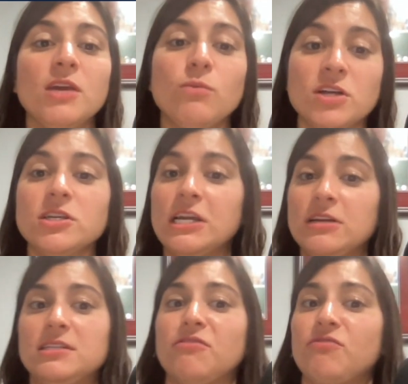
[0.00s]
He was a
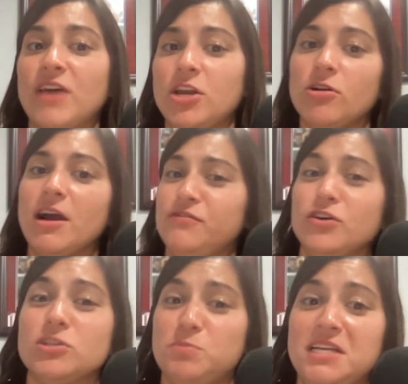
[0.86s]
good defender at
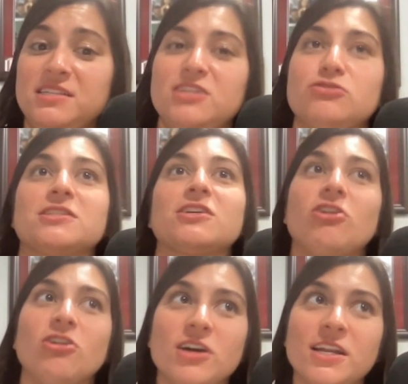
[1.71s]
first base. He just
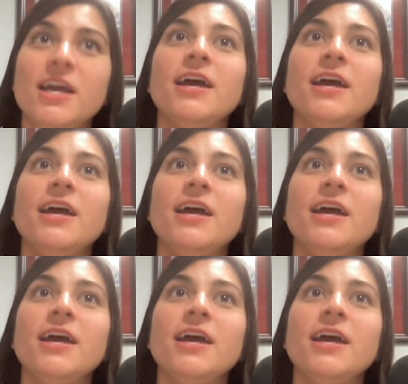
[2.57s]
could